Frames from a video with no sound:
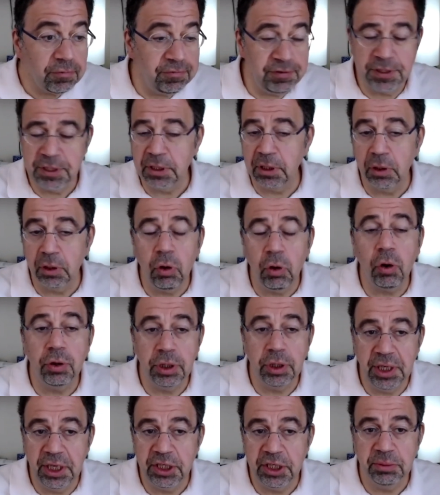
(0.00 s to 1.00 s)
fiscal
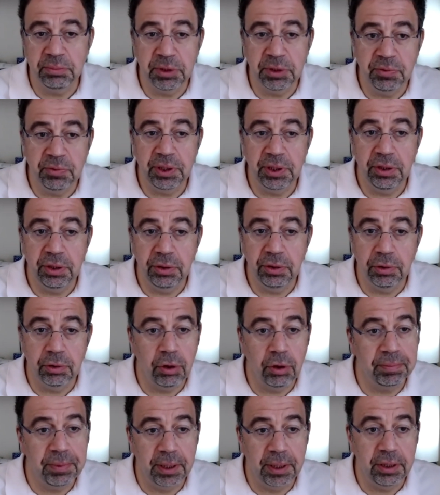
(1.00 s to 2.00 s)
coordination between
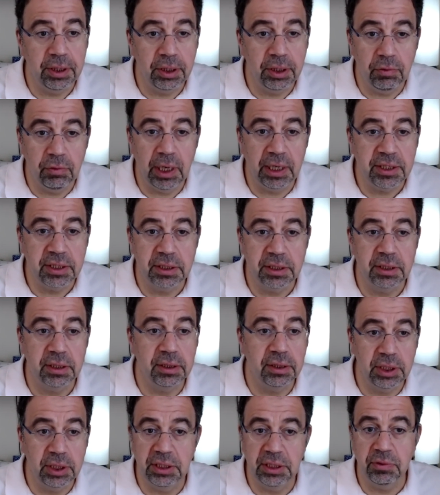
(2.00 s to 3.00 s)
Europe and the US.
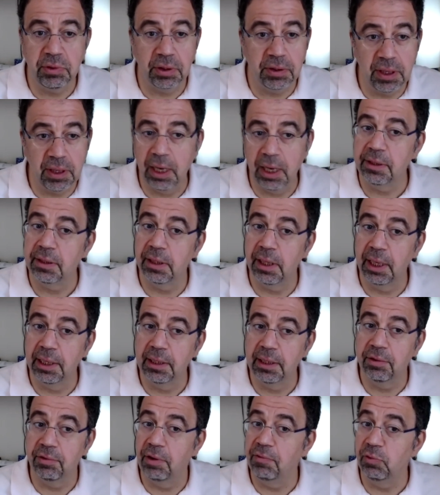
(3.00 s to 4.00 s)
These are not
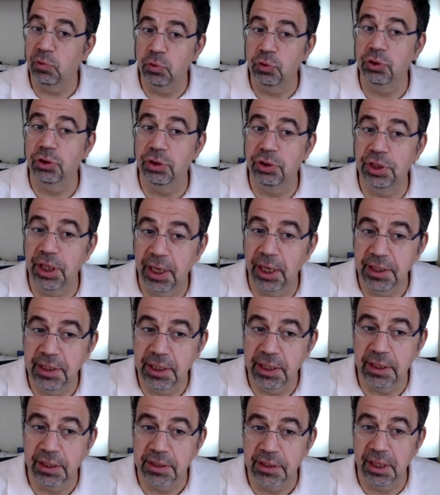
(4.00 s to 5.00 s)
like revolutionary
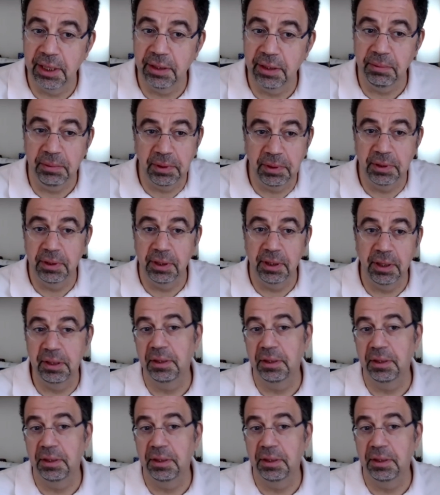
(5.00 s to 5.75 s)
ideas. They were